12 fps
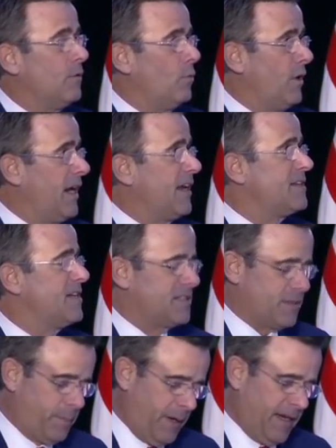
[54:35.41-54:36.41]
We
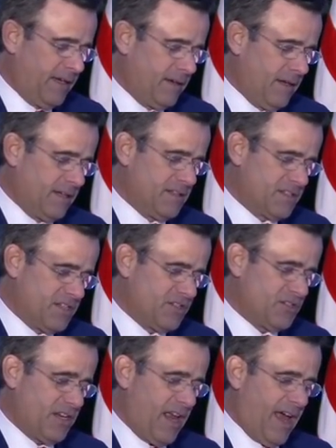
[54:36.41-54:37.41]
anticipate a
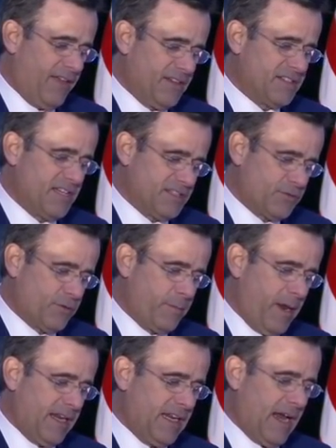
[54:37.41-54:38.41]
decision on this
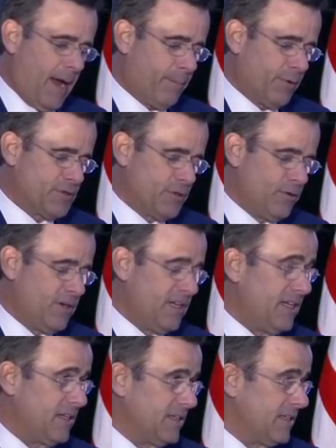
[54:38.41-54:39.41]
history-making
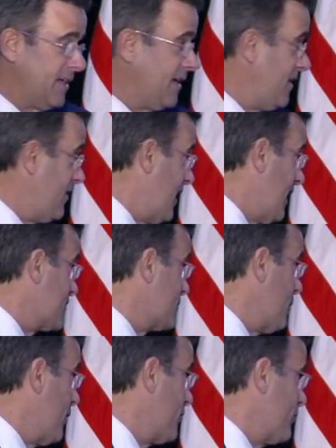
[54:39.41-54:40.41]
opportunity in the next
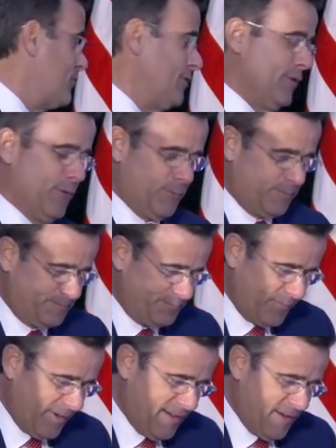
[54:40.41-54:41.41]
month or two,
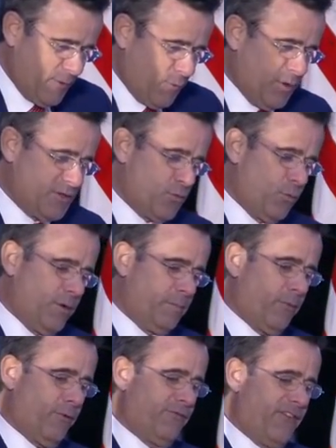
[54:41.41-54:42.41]
which would
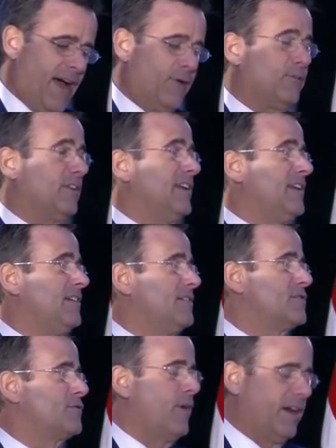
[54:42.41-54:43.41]
profoundly
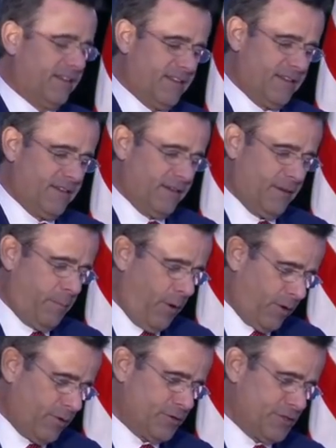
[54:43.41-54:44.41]
strengthen the
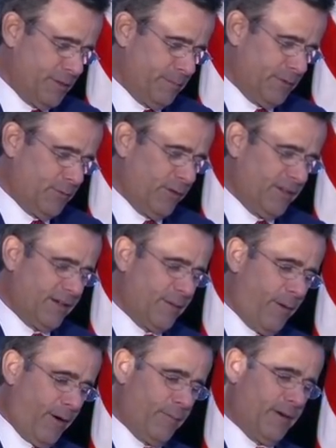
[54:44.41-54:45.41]
partnership between the
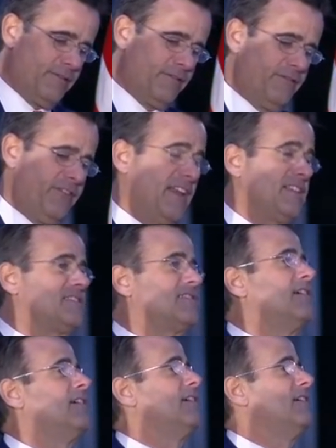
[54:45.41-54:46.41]
Department of Defense
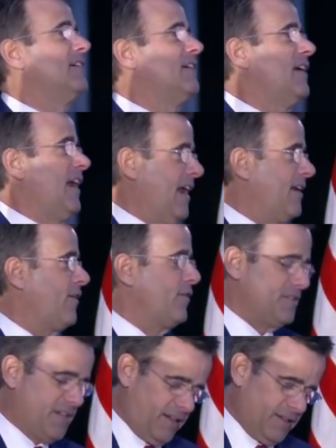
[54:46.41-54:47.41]
and our
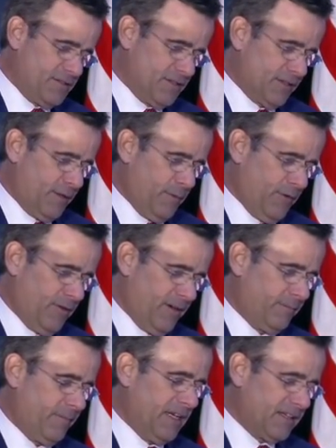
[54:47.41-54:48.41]
intelligence community.
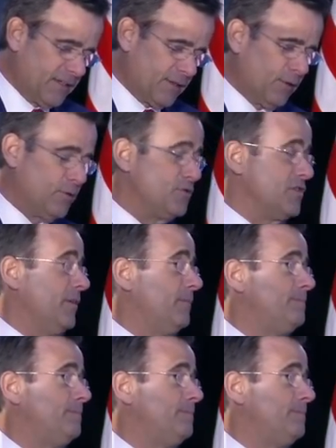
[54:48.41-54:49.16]
In conclusion,